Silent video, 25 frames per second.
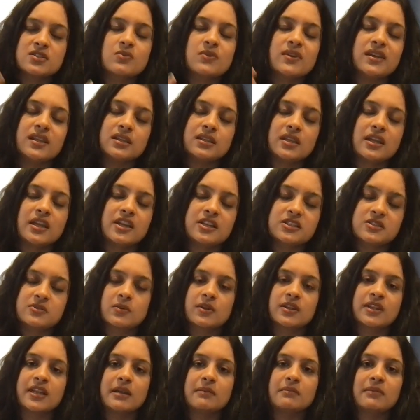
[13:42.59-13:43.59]
doing things
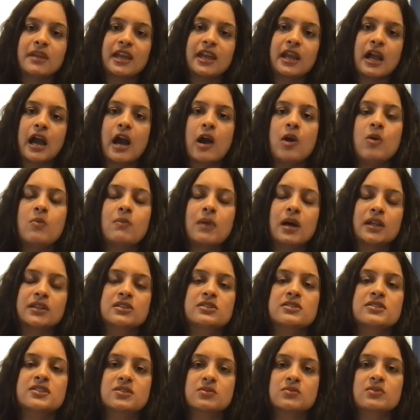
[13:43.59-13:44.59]
for them like how
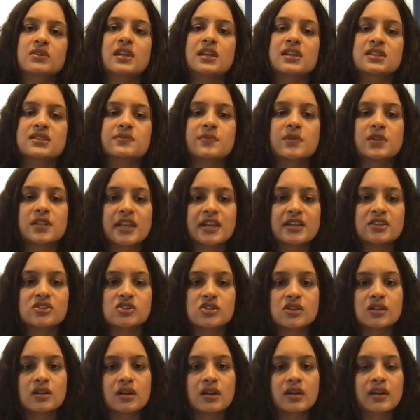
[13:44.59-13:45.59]
mothers do things for their
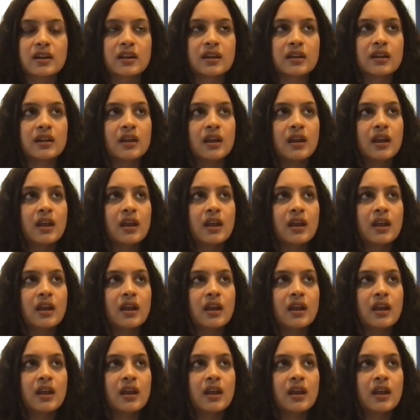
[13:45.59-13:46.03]
children.